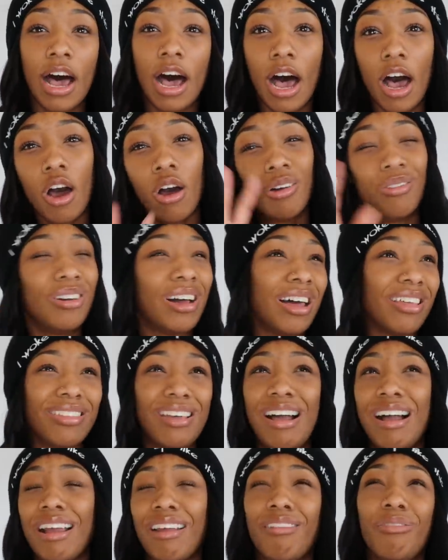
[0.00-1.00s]
Uh-oh, I
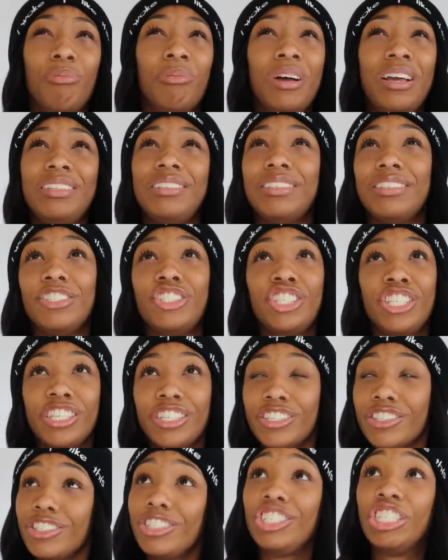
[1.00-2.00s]
lied. Let's
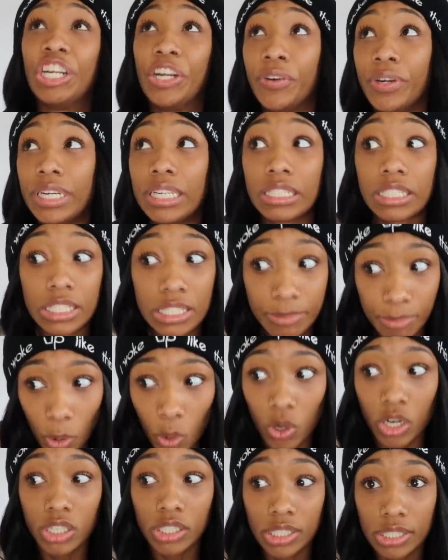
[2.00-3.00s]
cheer. Cheering is a
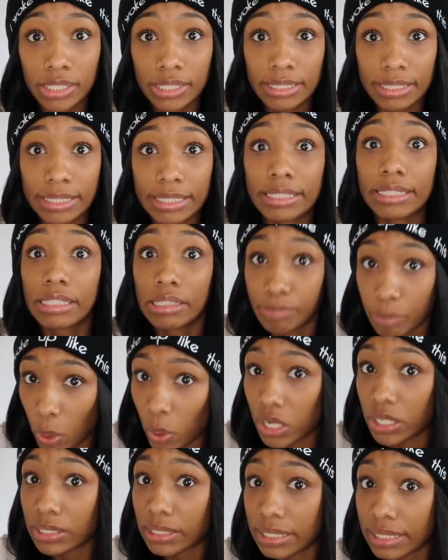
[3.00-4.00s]
sport. It's a
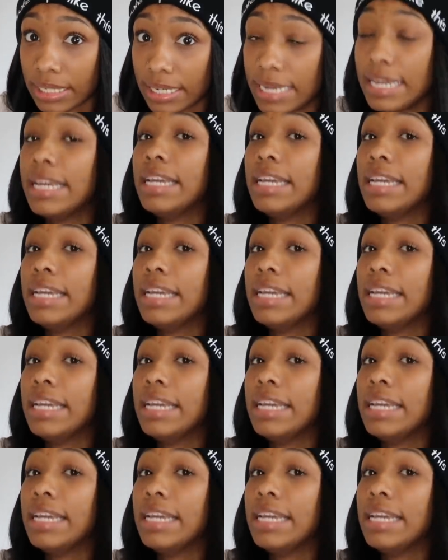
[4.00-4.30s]
sport.